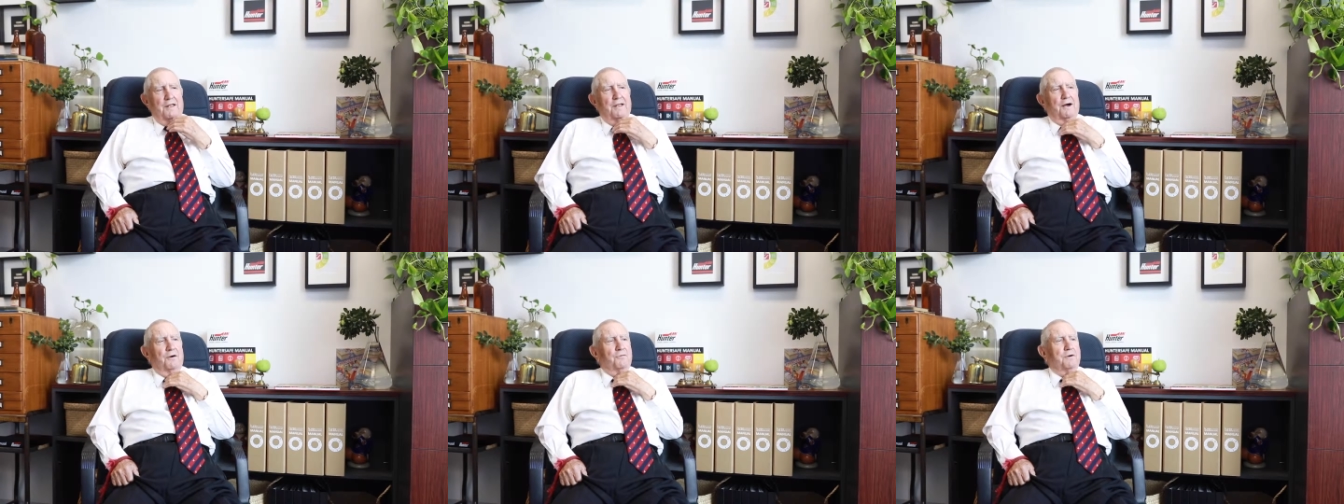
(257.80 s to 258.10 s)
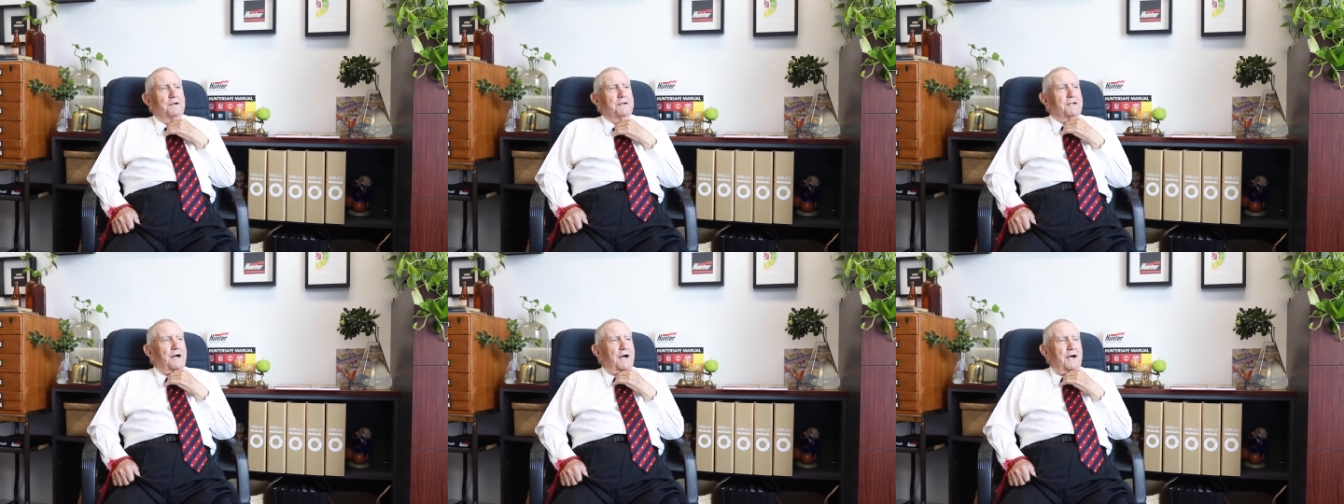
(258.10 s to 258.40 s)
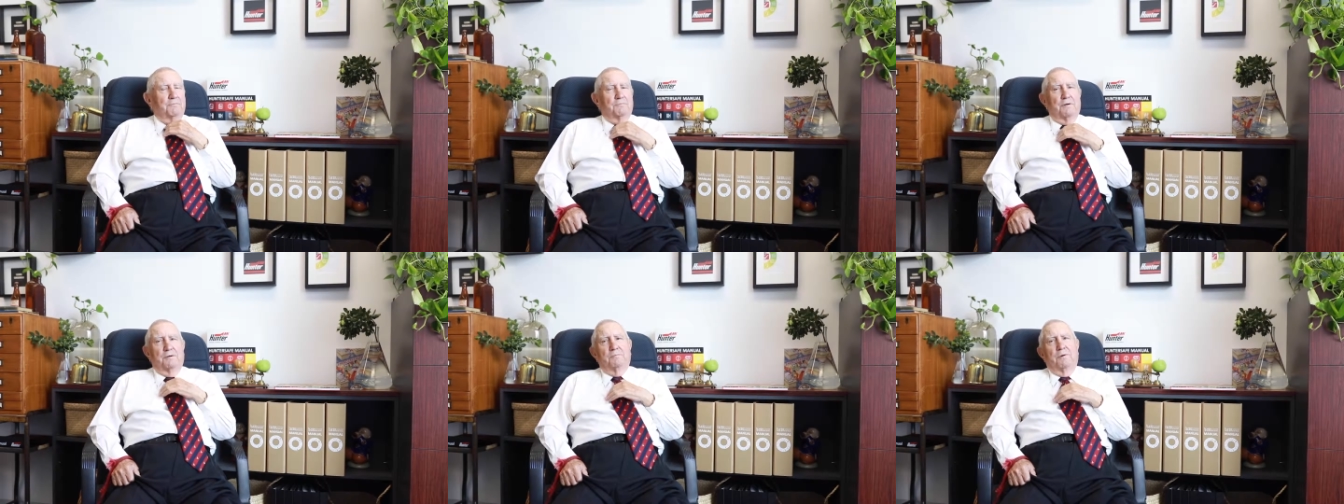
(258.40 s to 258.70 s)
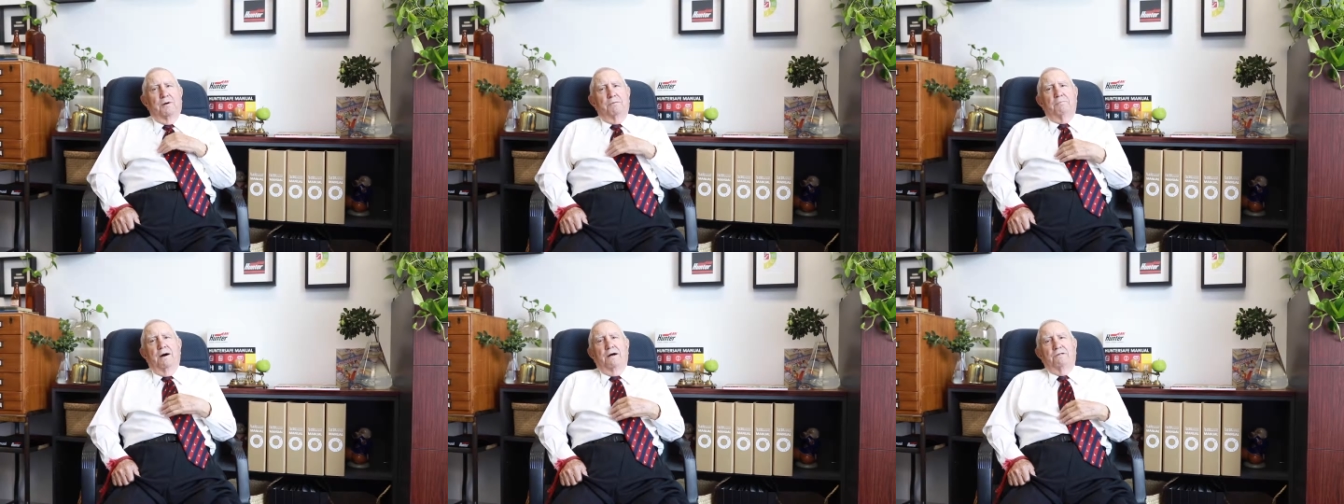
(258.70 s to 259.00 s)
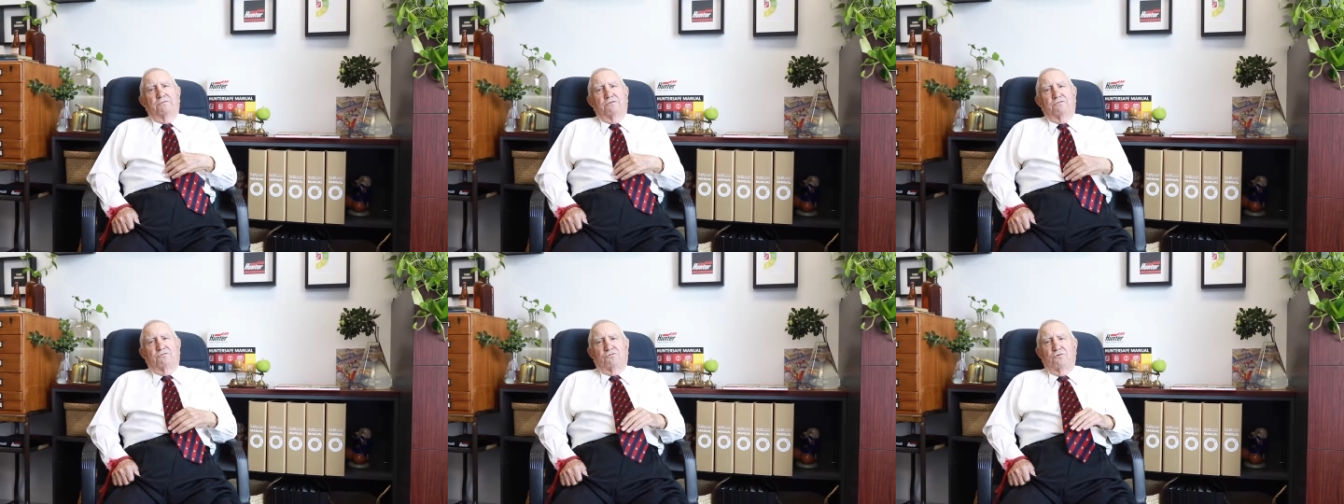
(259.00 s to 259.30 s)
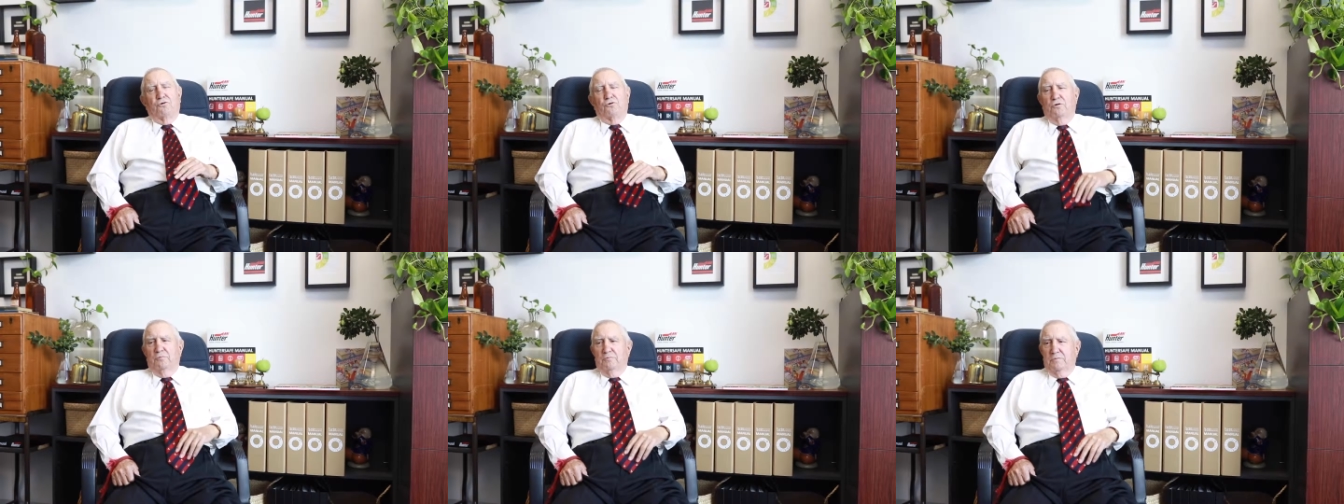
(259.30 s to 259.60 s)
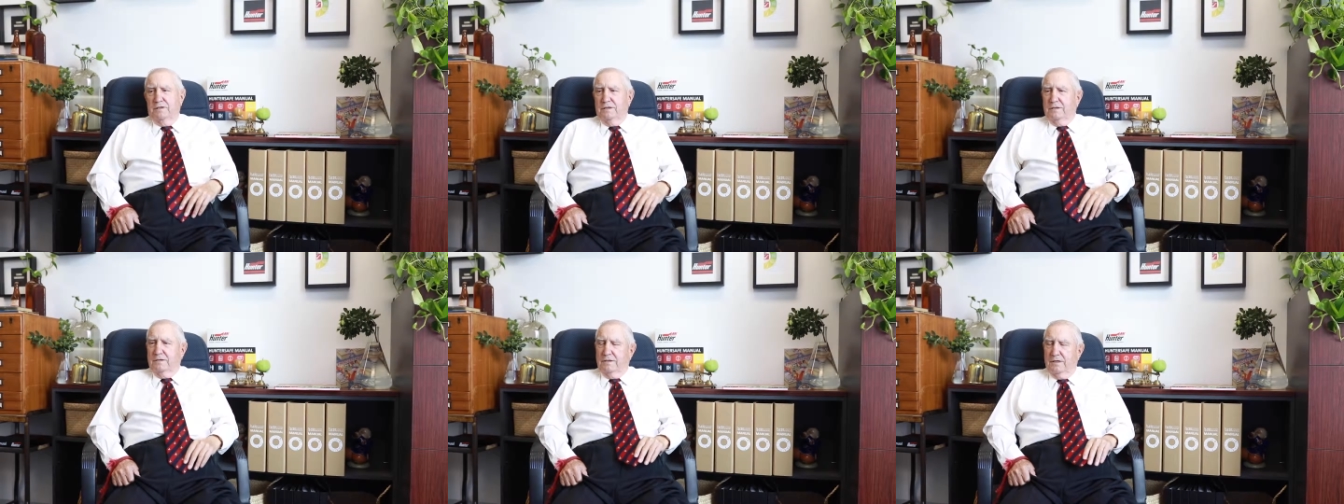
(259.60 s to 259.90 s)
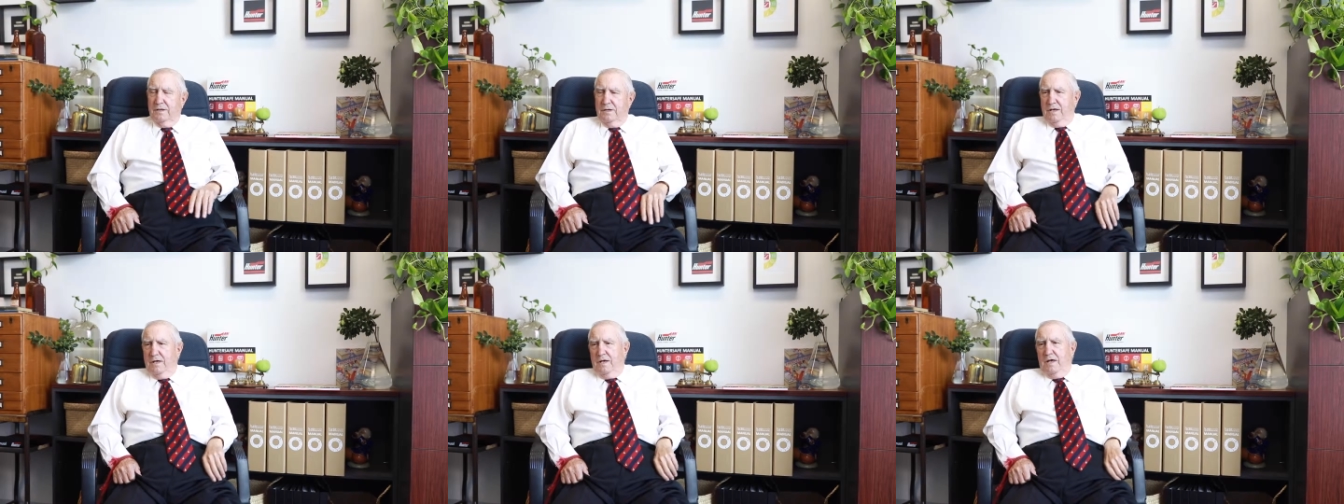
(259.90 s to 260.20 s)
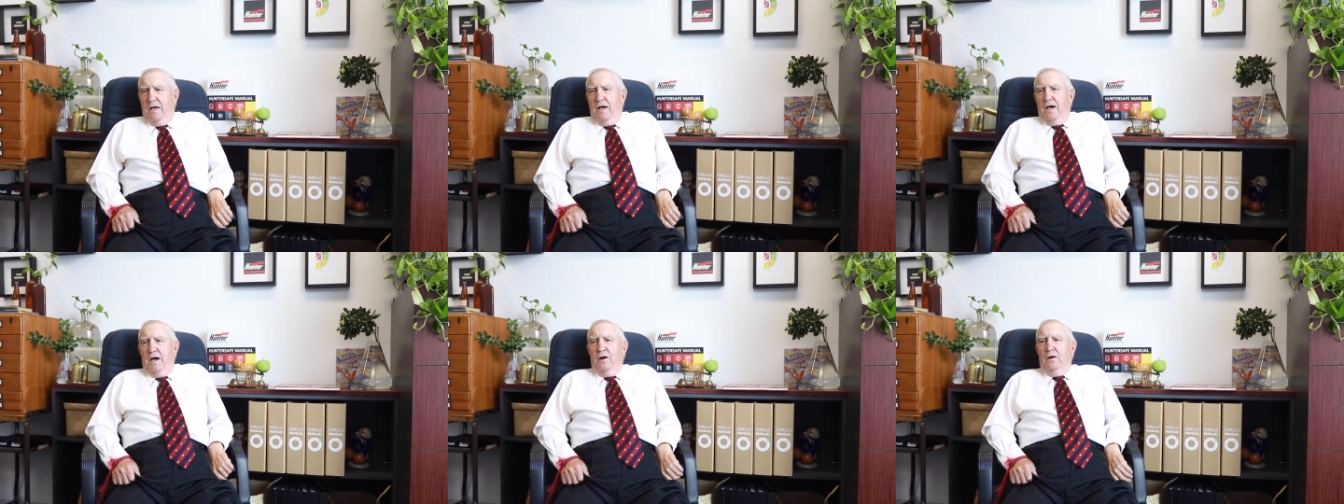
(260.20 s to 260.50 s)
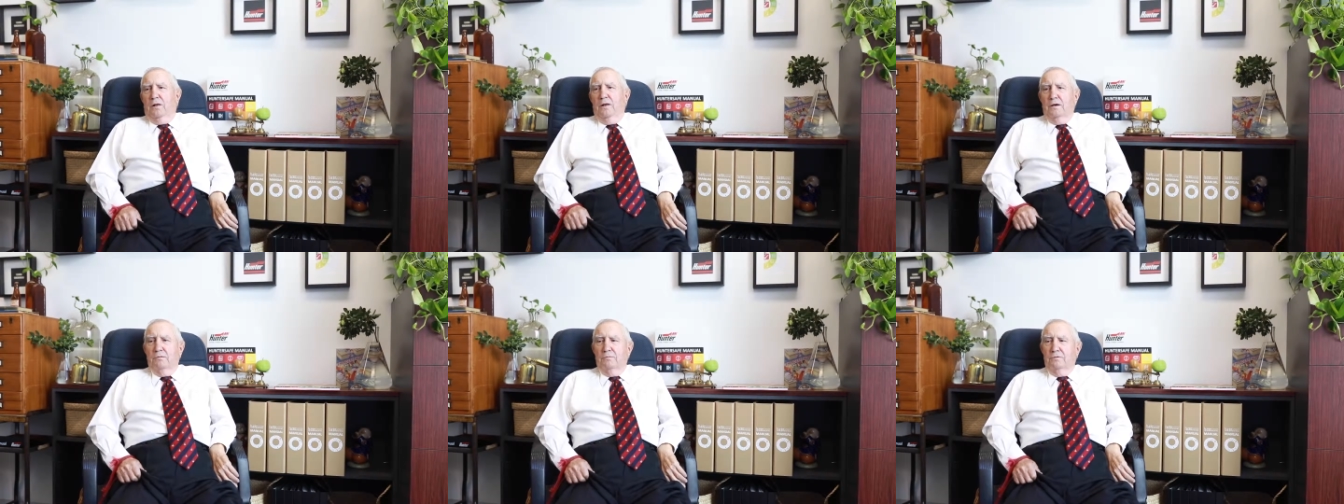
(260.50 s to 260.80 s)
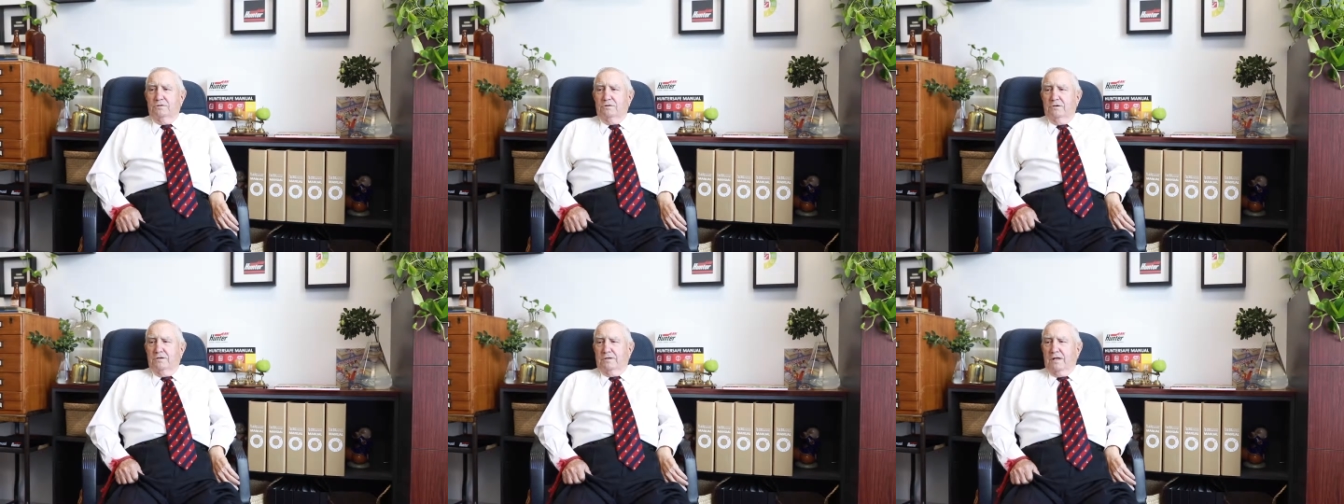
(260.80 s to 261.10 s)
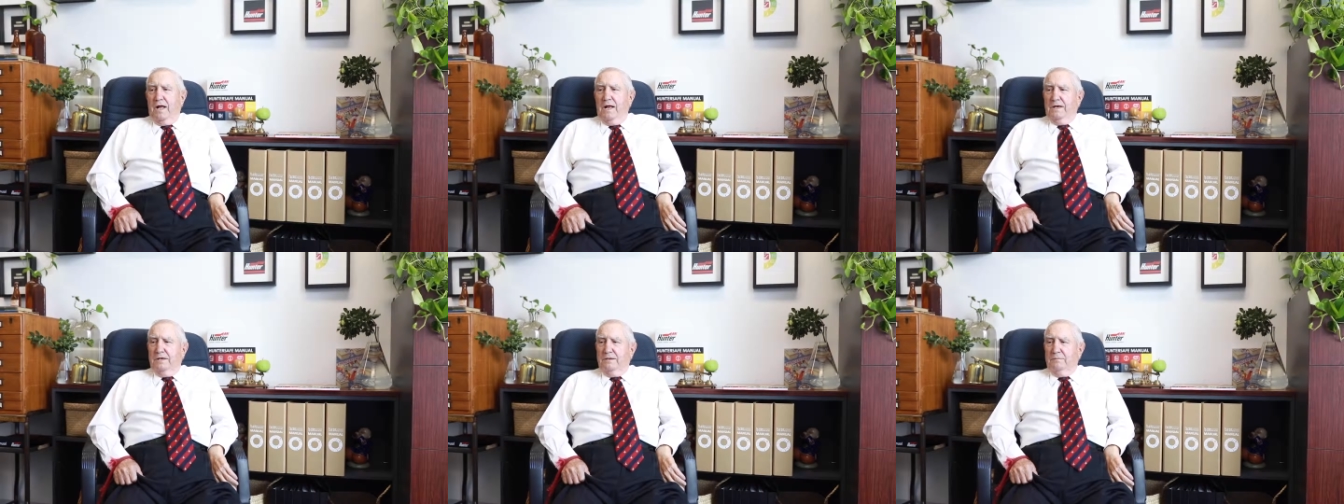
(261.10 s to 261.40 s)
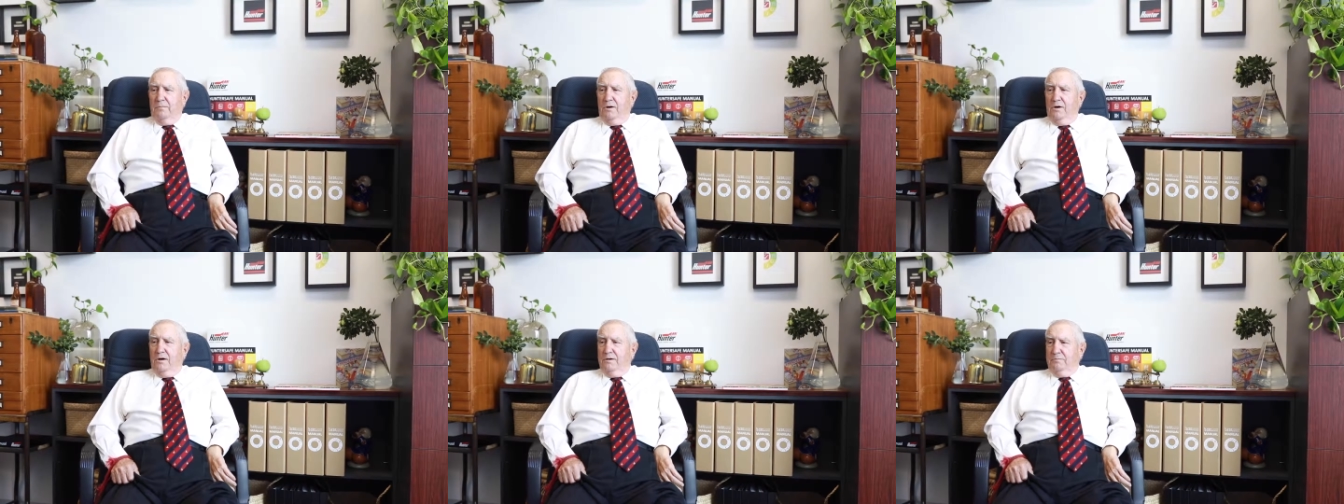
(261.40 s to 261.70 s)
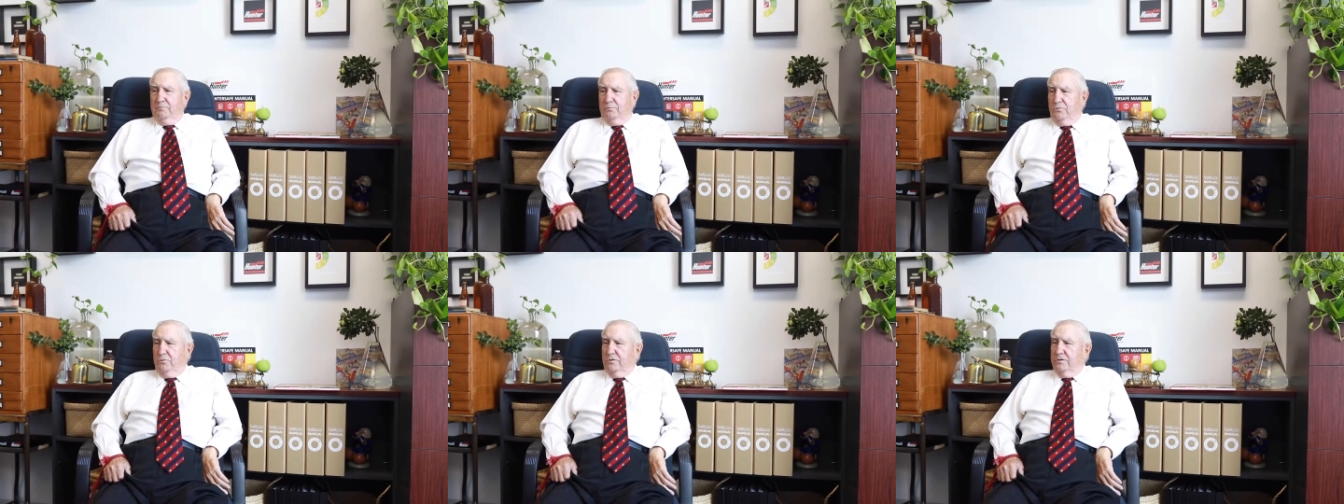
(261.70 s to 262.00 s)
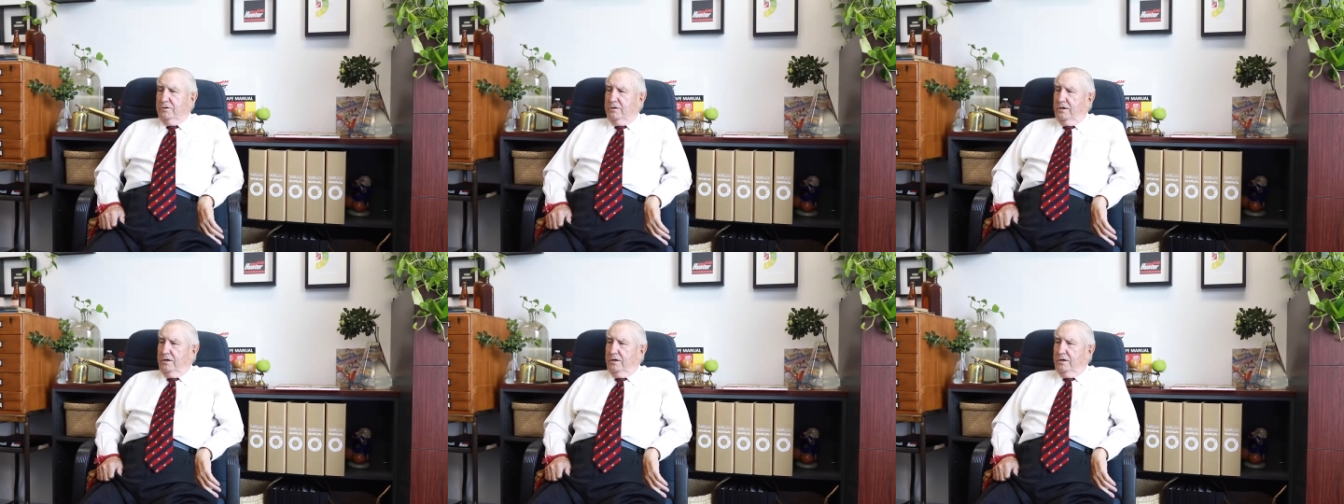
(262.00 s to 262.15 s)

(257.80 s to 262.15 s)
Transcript: I went home and my mother saw me and what what you've done to my boy.